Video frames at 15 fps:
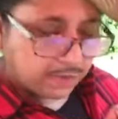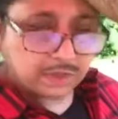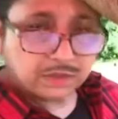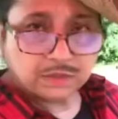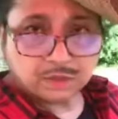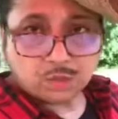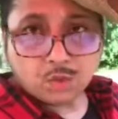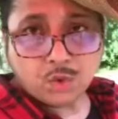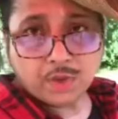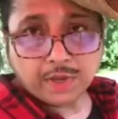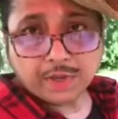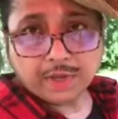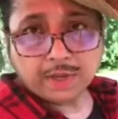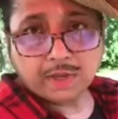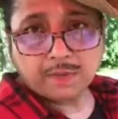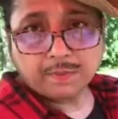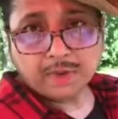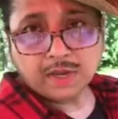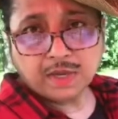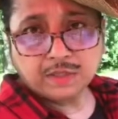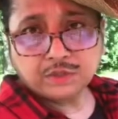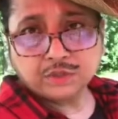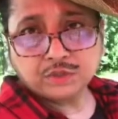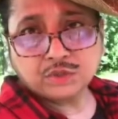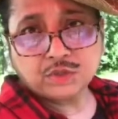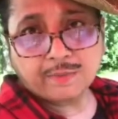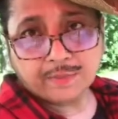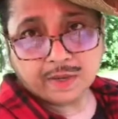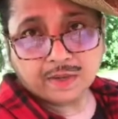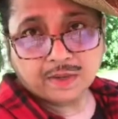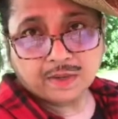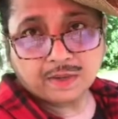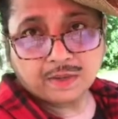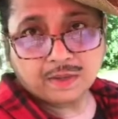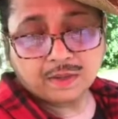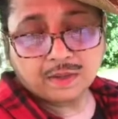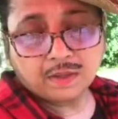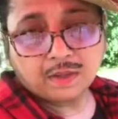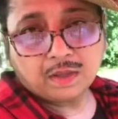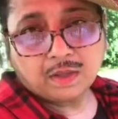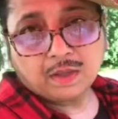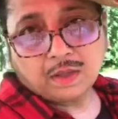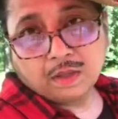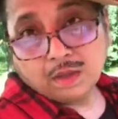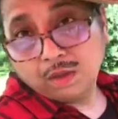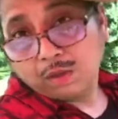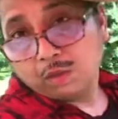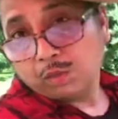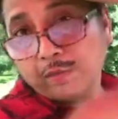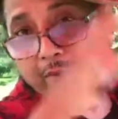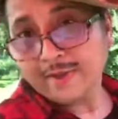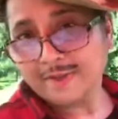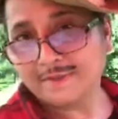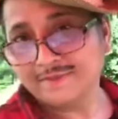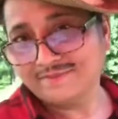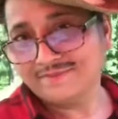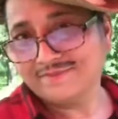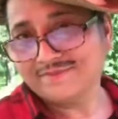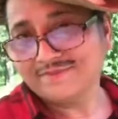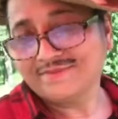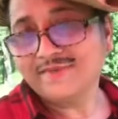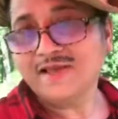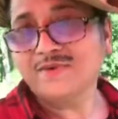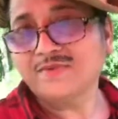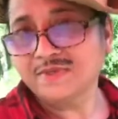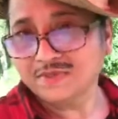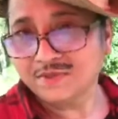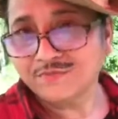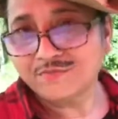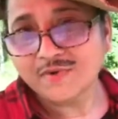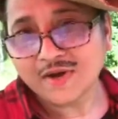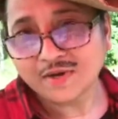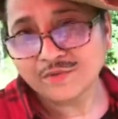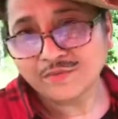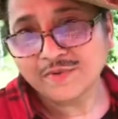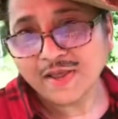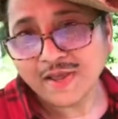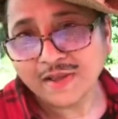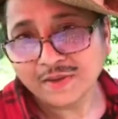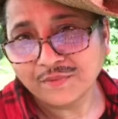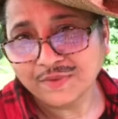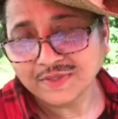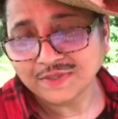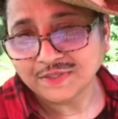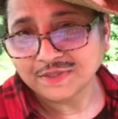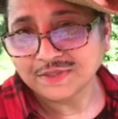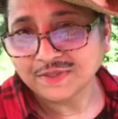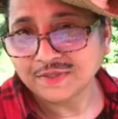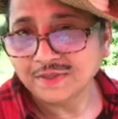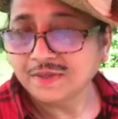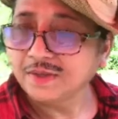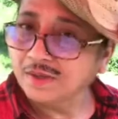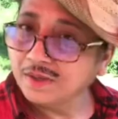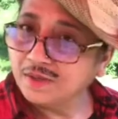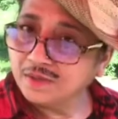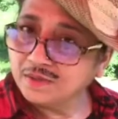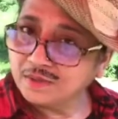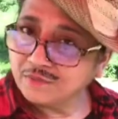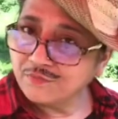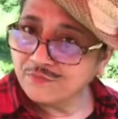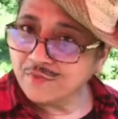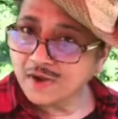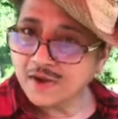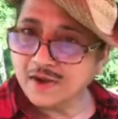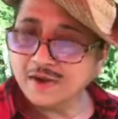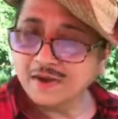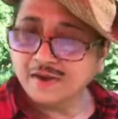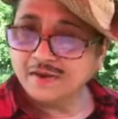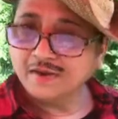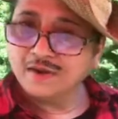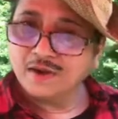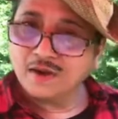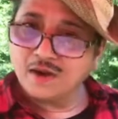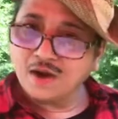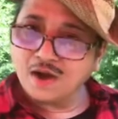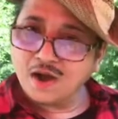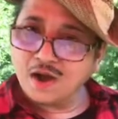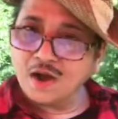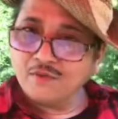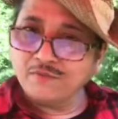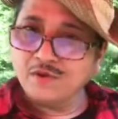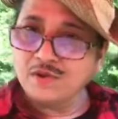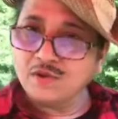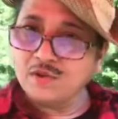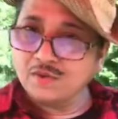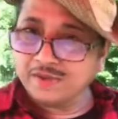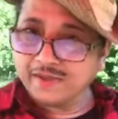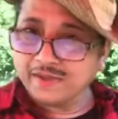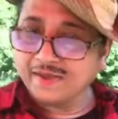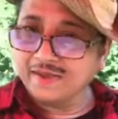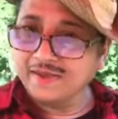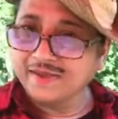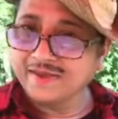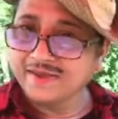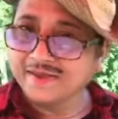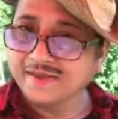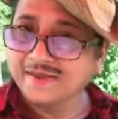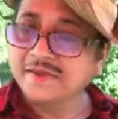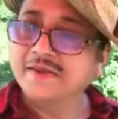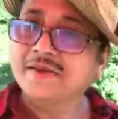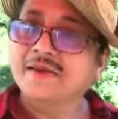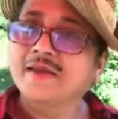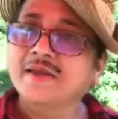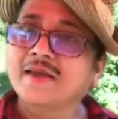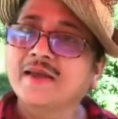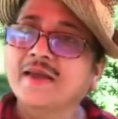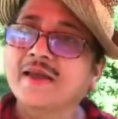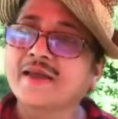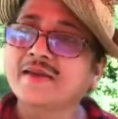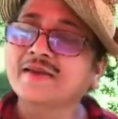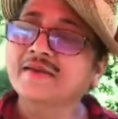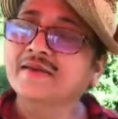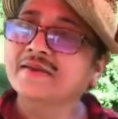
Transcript: is going in my stomach. Well, that was the fun of language, the fun of lungi. And